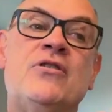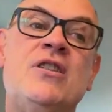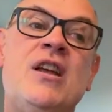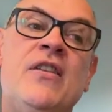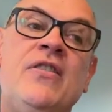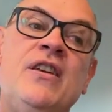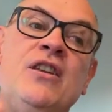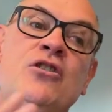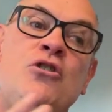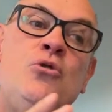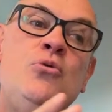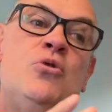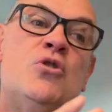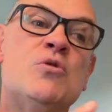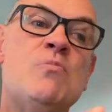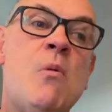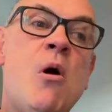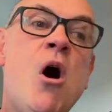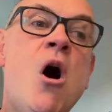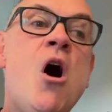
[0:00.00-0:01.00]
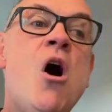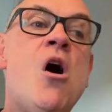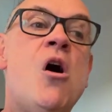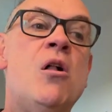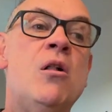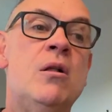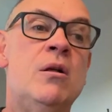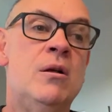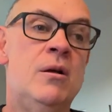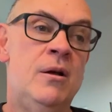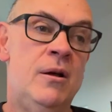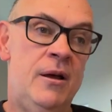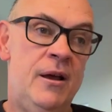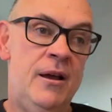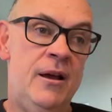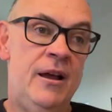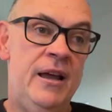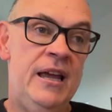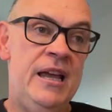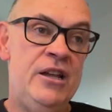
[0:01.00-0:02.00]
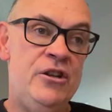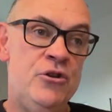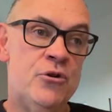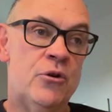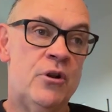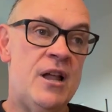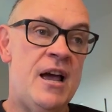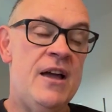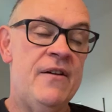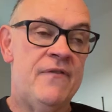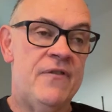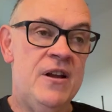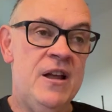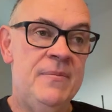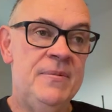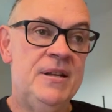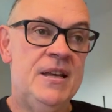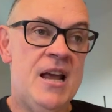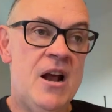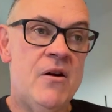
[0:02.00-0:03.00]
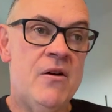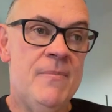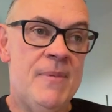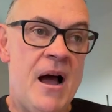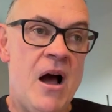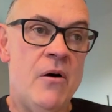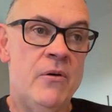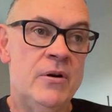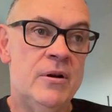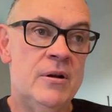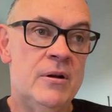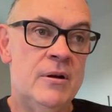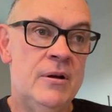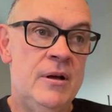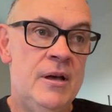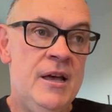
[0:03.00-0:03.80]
there's nothing too small in your life for him to care about.